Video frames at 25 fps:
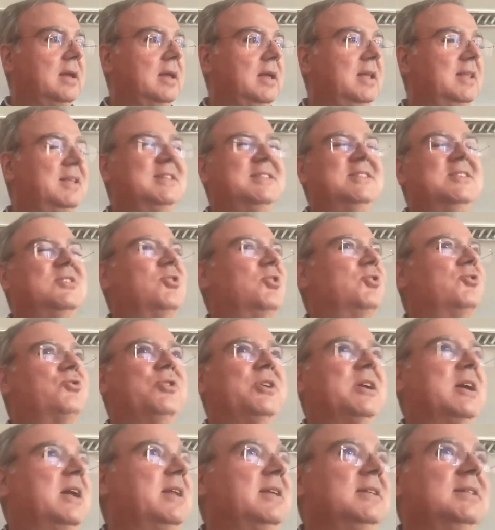it is not
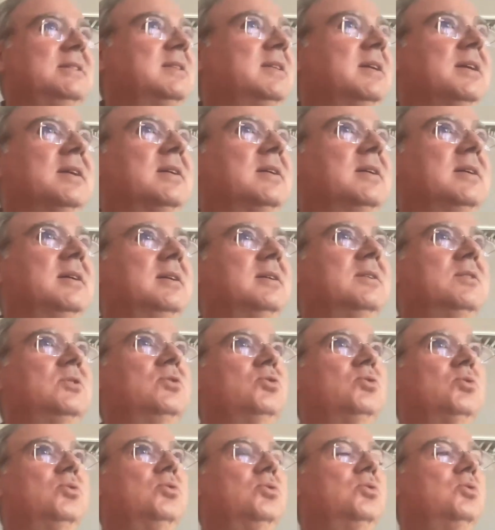realistic
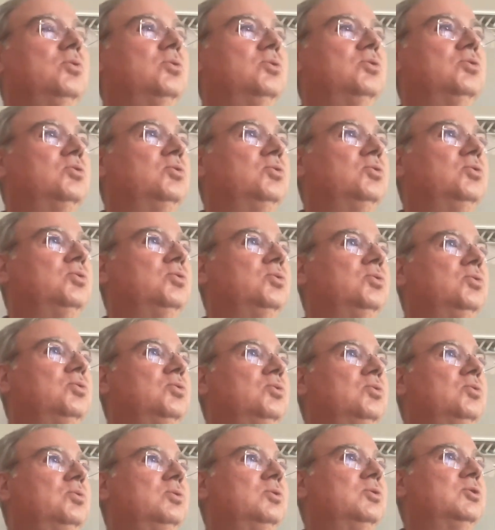
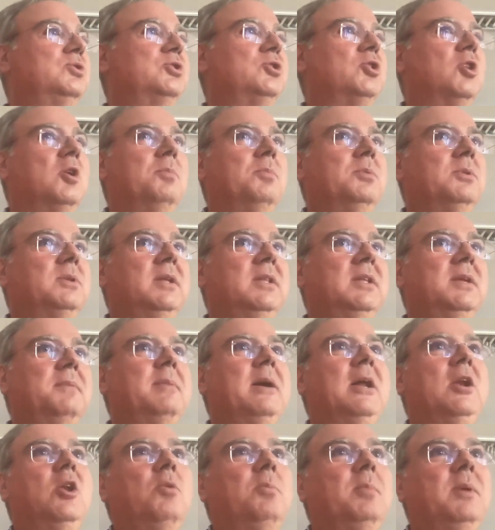to stop the
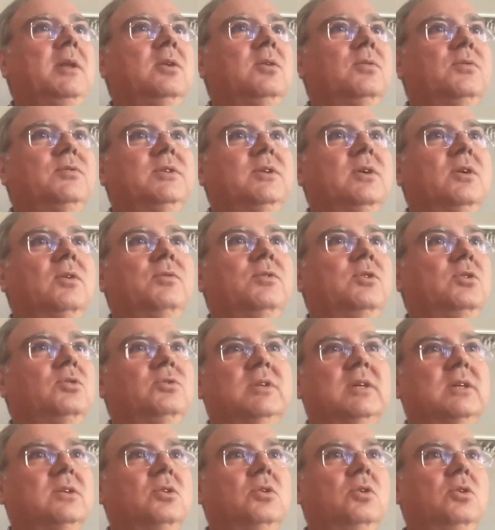development of new
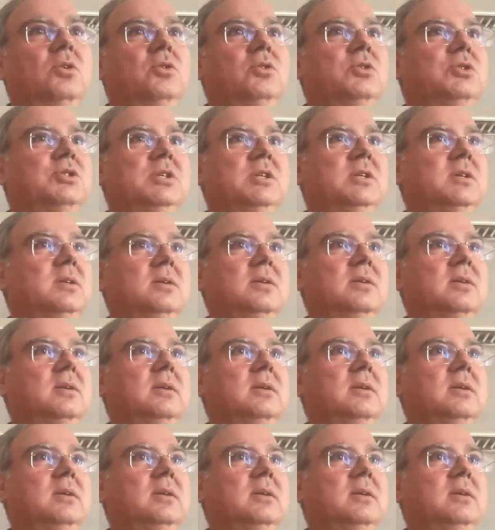technology.